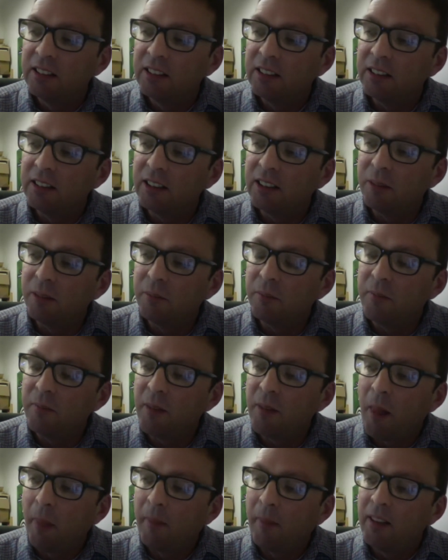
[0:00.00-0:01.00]
Um,
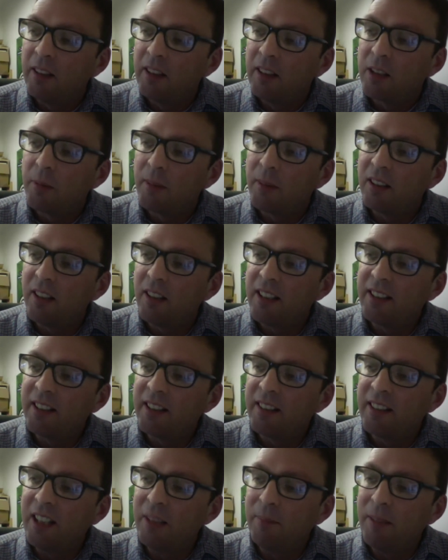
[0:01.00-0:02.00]
so I'd like to
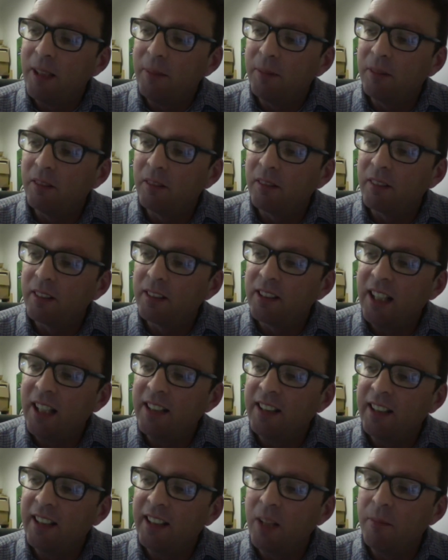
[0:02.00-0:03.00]
see people
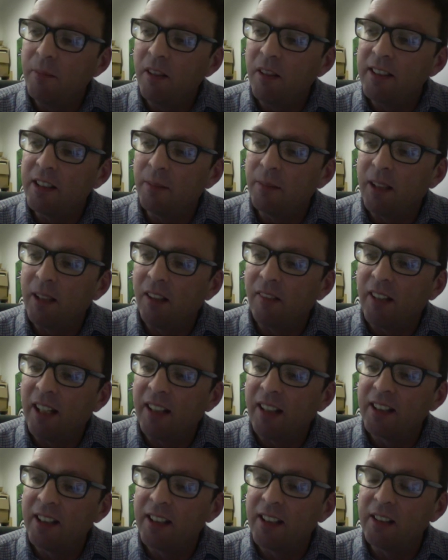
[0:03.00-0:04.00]
changing their mind about
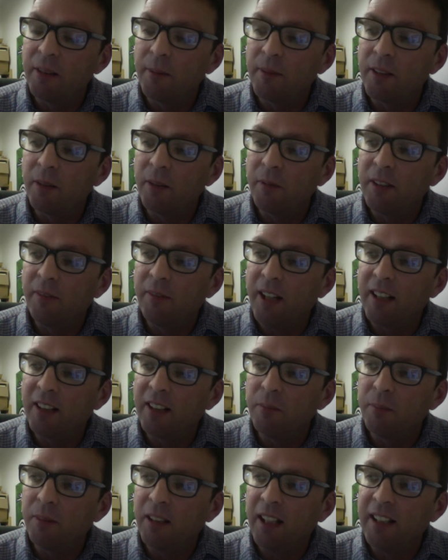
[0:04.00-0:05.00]
that system that we've had
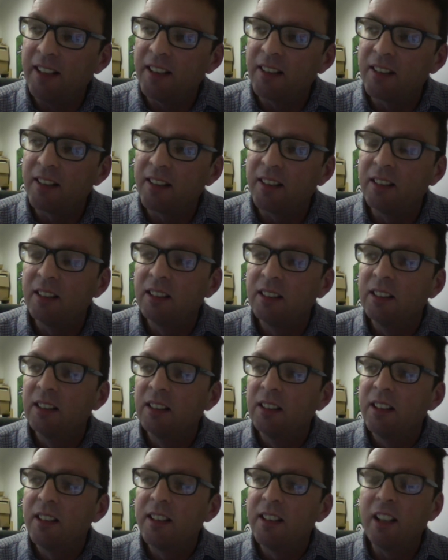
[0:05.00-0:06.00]
in place
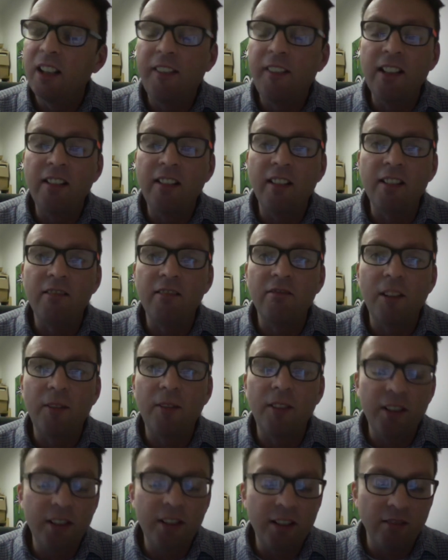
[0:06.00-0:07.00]
since the Industrial
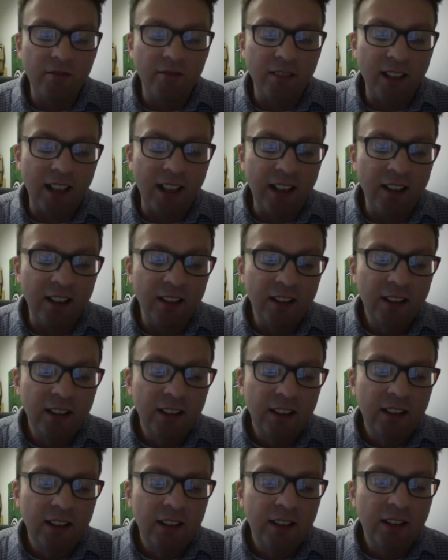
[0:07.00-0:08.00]
Revolution, really.
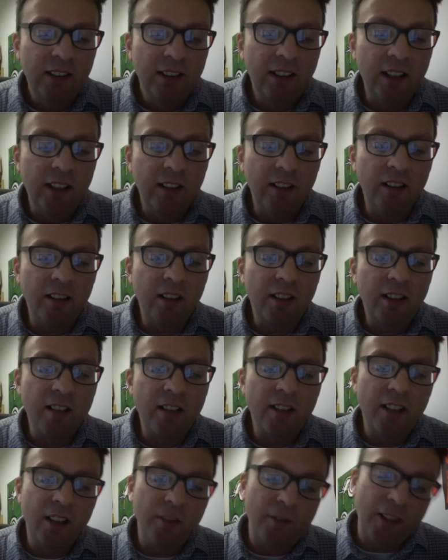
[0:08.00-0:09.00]
You know, go
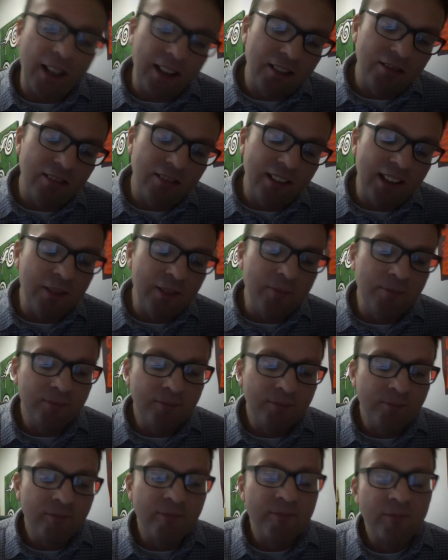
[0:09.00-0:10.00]
to the factory,
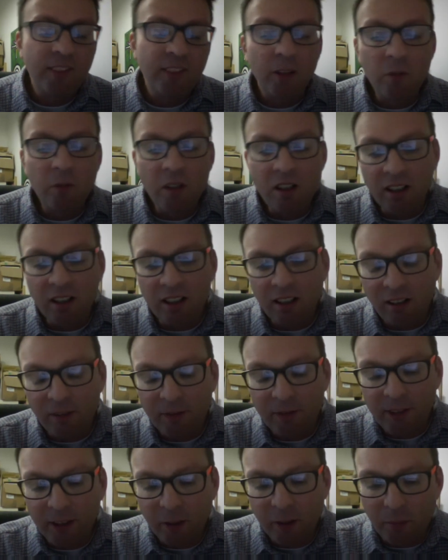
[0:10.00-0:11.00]
work hard
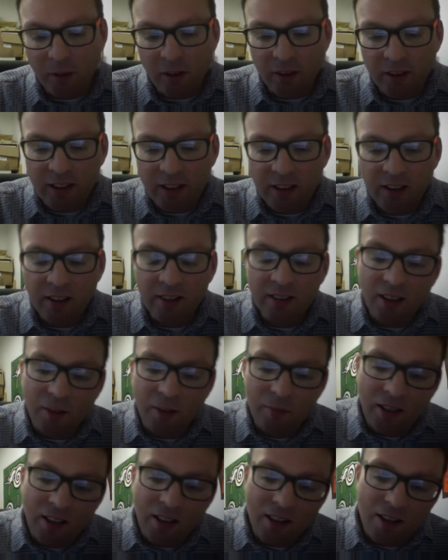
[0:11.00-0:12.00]
for your boss,
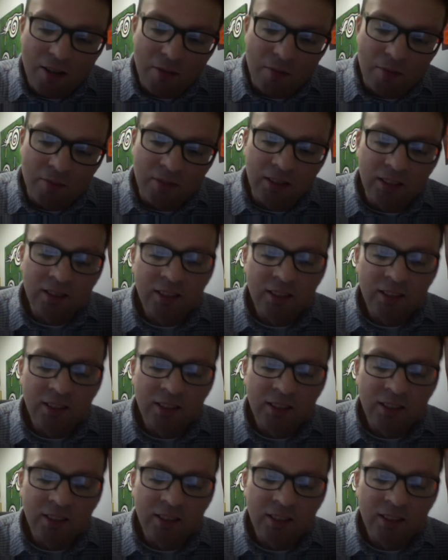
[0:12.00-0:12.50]
come home,